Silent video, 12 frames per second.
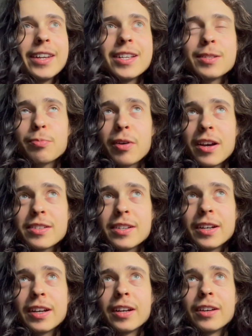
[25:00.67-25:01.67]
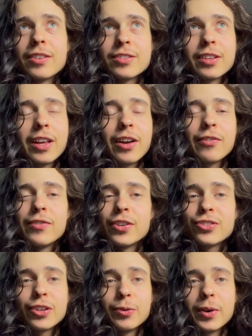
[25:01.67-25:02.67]
needs pressing. There's a lot of
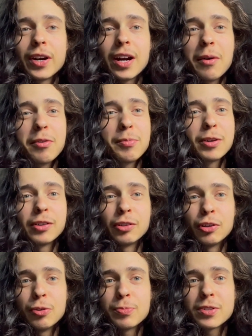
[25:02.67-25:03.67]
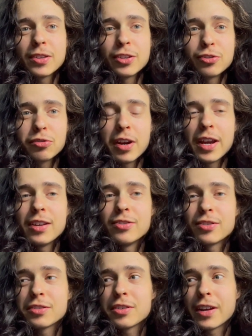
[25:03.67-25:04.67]
finishing work. I'm going to put loops on the train
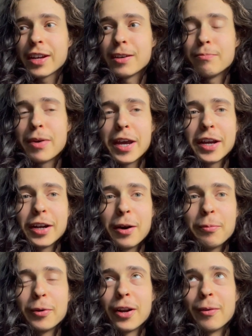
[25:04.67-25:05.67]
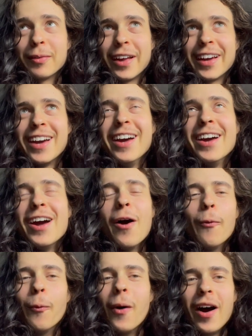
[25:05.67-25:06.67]
just so I can pick it up when I'm like
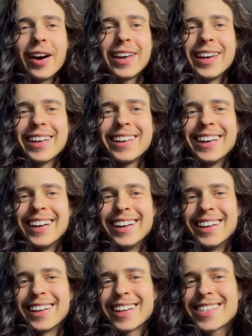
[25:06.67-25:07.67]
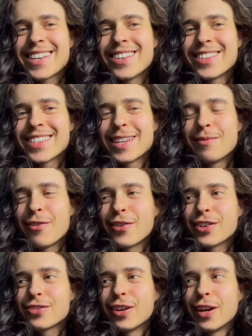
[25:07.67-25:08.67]
walking, because I know it's going to be
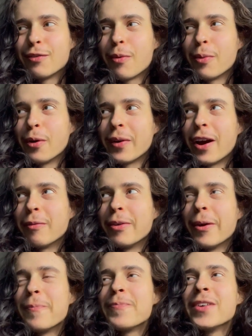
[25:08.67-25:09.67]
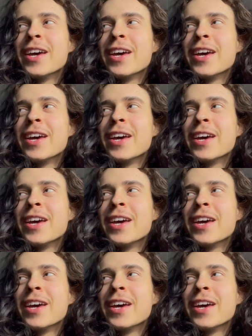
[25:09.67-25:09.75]
frustrating for people around me.